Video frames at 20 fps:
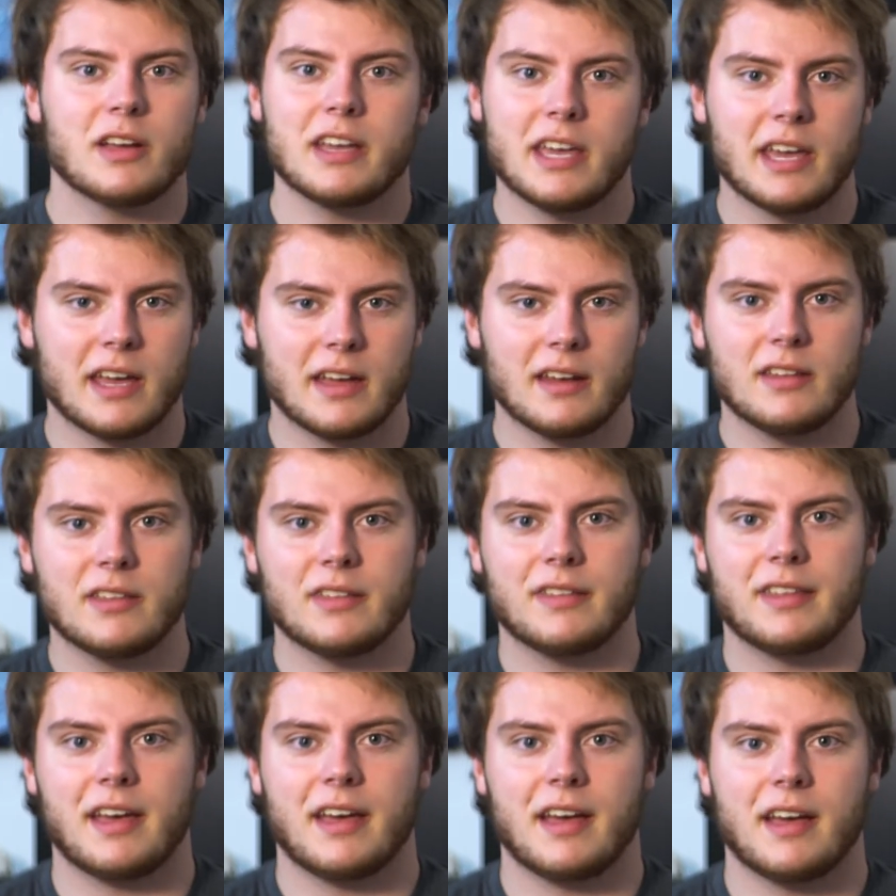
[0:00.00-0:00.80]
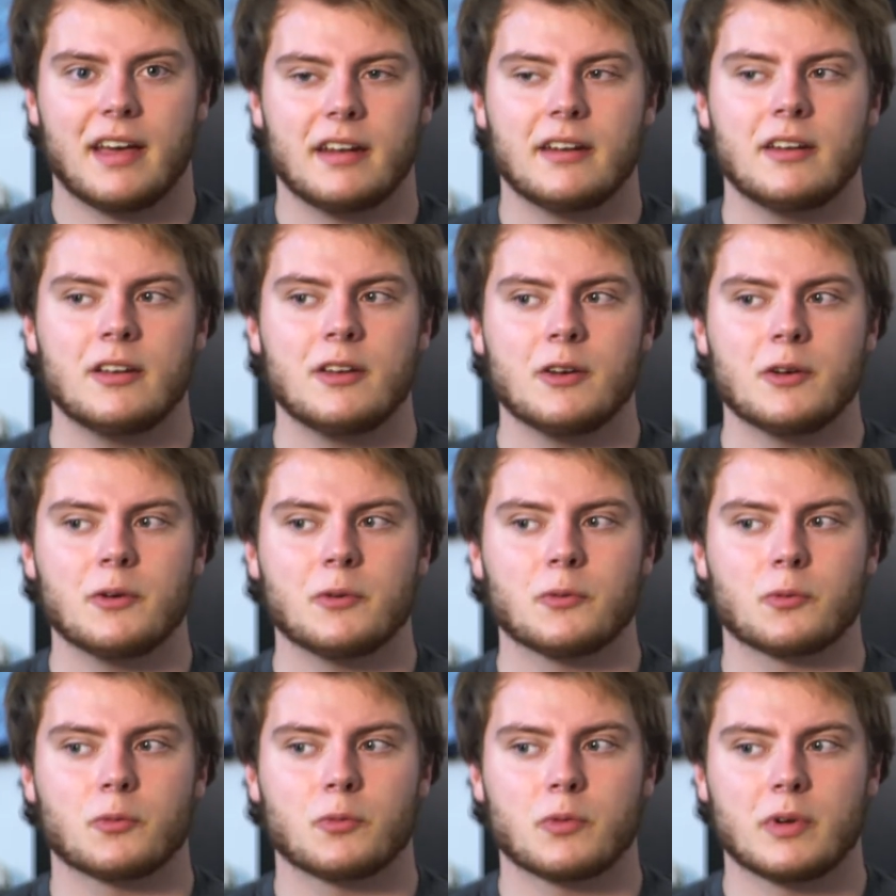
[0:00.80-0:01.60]
kit that
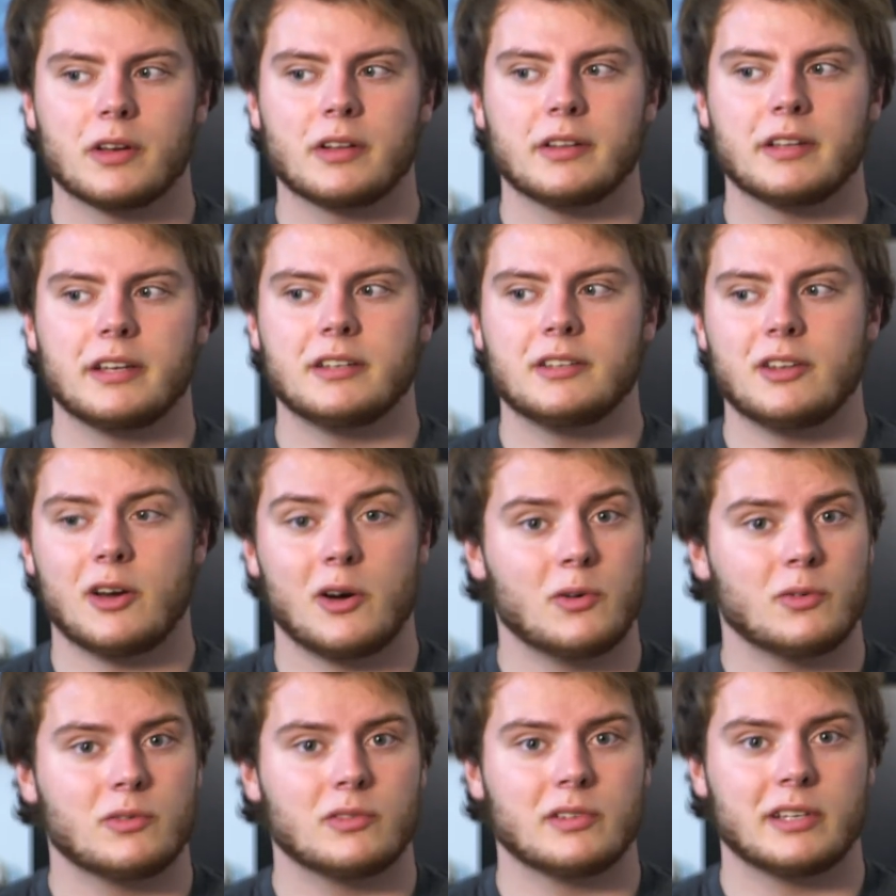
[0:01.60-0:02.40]
really don't